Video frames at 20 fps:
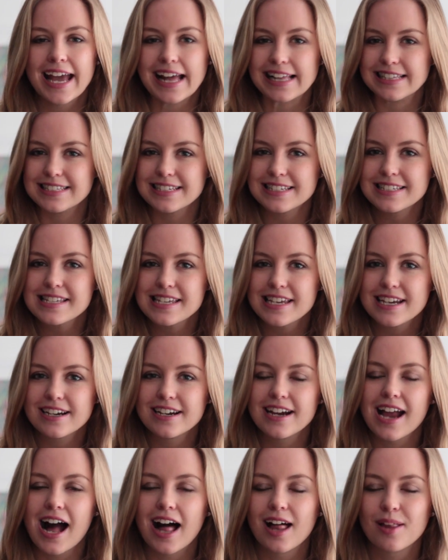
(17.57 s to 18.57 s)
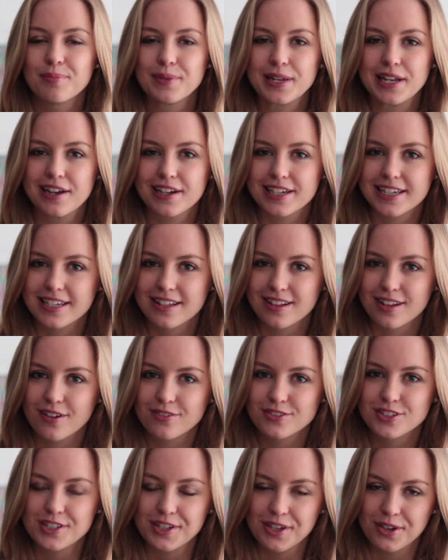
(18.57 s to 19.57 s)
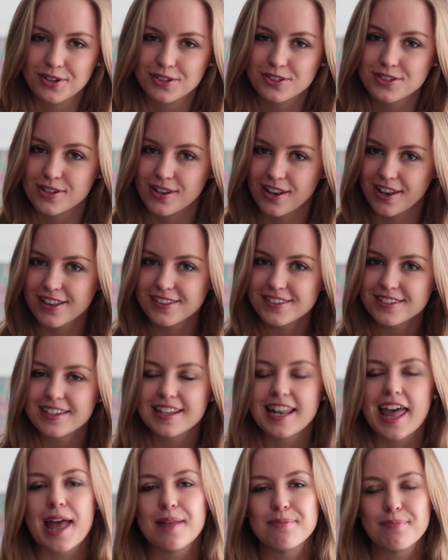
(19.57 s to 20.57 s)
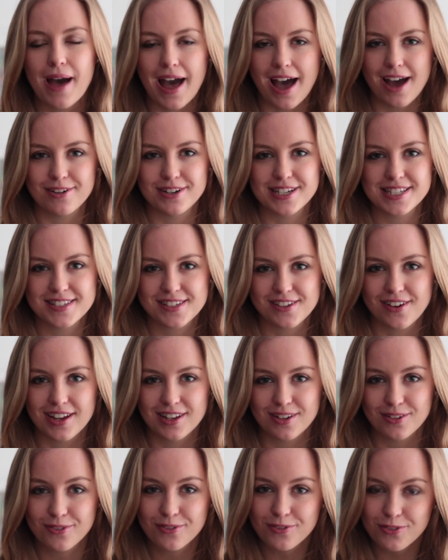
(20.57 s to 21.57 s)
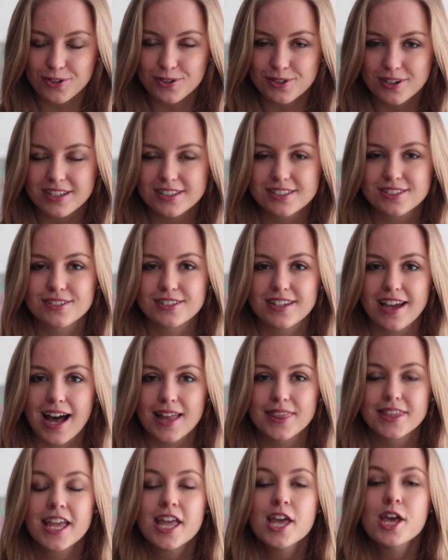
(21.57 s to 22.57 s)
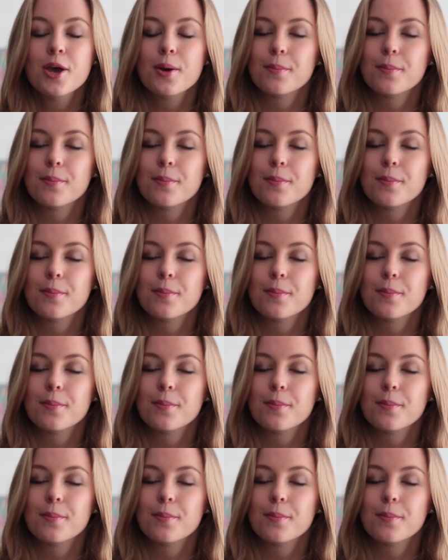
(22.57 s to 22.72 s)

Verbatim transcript: and this year I'll be lucky enough to go to London and Paris so I look forward to that.